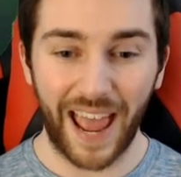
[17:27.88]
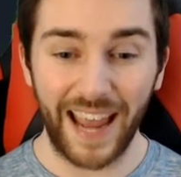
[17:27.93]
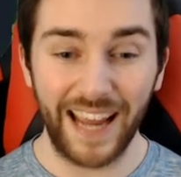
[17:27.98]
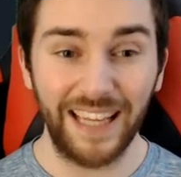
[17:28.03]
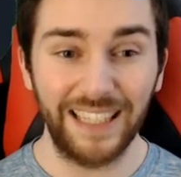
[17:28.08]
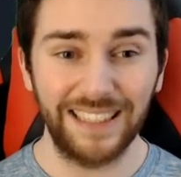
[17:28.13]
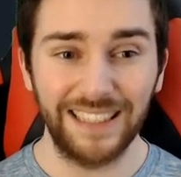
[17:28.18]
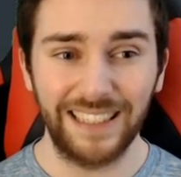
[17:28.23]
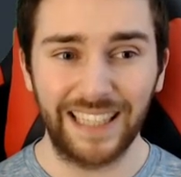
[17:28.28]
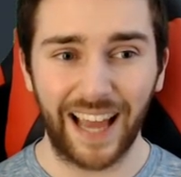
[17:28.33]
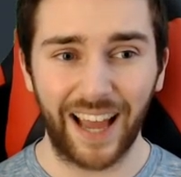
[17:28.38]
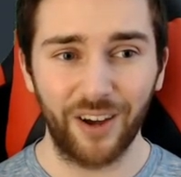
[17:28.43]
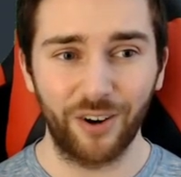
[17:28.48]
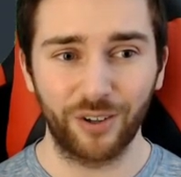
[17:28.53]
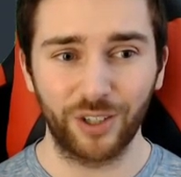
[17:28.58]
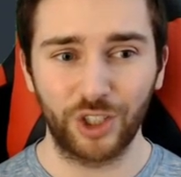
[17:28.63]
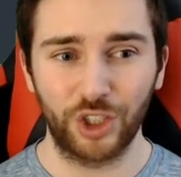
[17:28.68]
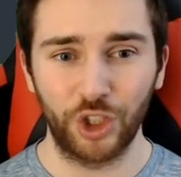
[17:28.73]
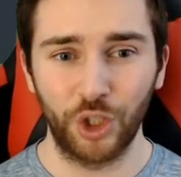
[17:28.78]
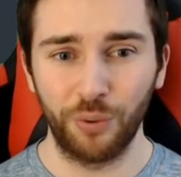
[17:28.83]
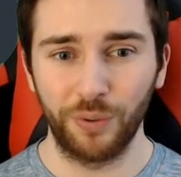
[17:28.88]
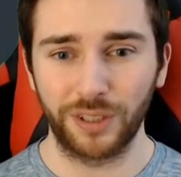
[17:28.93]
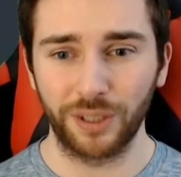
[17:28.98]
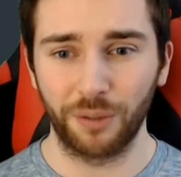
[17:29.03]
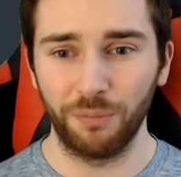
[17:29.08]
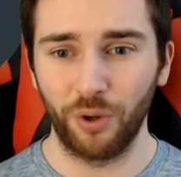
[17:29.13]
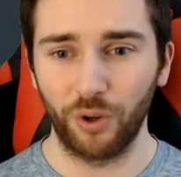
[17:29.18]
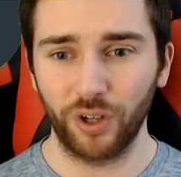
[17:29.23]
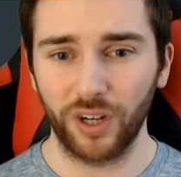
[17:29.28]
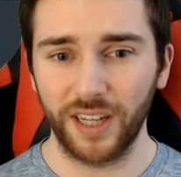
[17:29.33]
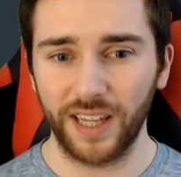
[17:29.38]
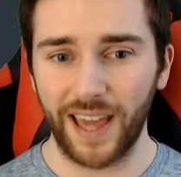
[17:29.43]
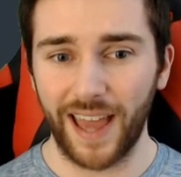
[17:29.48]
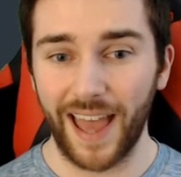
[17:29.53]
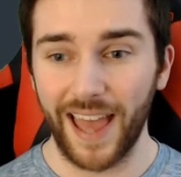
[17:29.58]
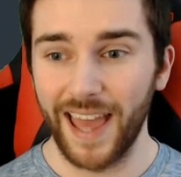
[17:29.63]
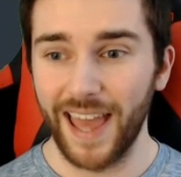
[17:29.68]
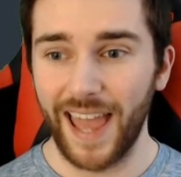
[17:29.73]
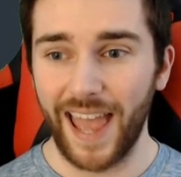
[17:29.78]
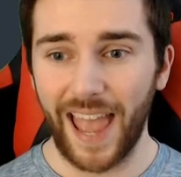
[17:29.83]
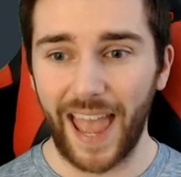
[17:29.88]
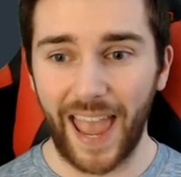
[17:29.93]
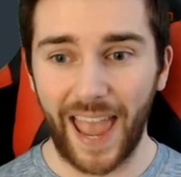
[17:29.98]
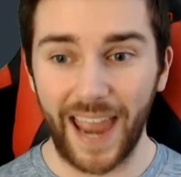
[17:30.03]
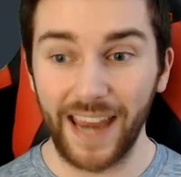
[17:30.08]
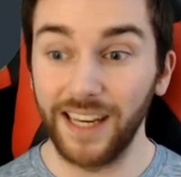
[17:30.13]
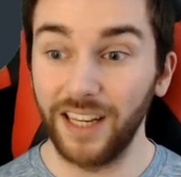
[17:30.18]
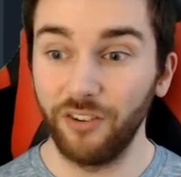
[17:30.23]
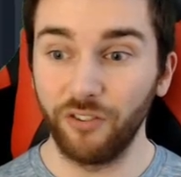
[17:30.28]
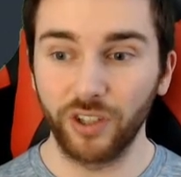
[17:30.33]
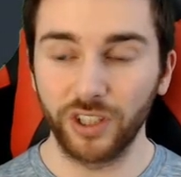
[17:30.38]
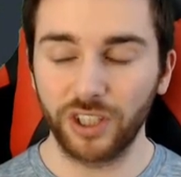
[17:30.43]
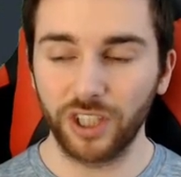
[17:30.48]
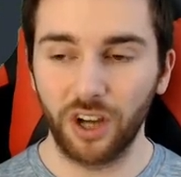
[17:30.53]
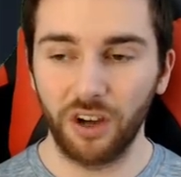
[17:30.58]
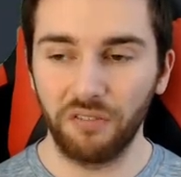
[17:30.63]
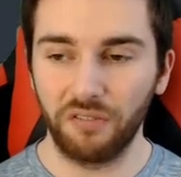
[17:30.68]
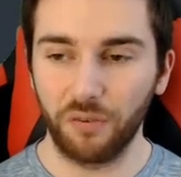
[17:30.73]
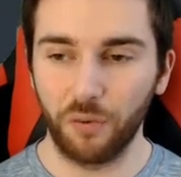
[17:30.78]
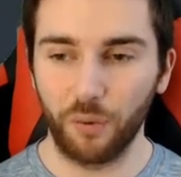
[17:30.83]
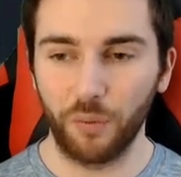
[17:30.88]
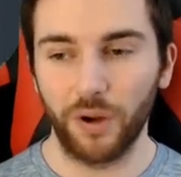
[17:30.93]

80k on a shoe, which I'm not going to get any return for.